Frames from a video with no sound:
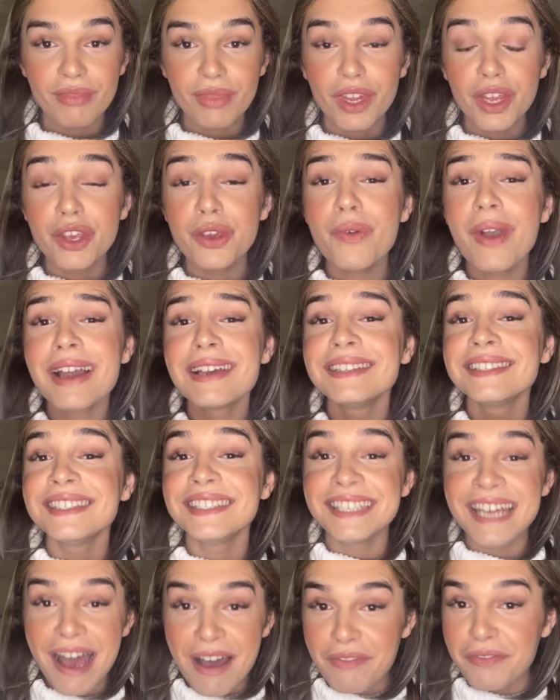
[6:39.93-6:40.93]
You guys
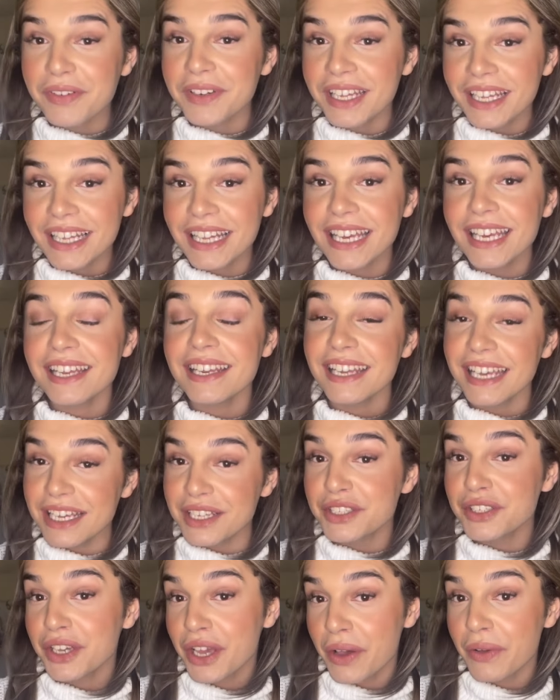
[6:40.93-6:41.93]
definitely need
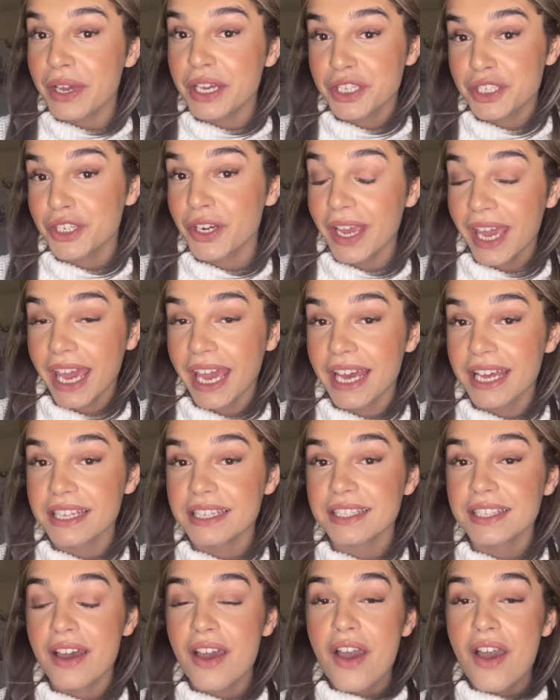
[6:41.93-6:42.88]
to go get your hands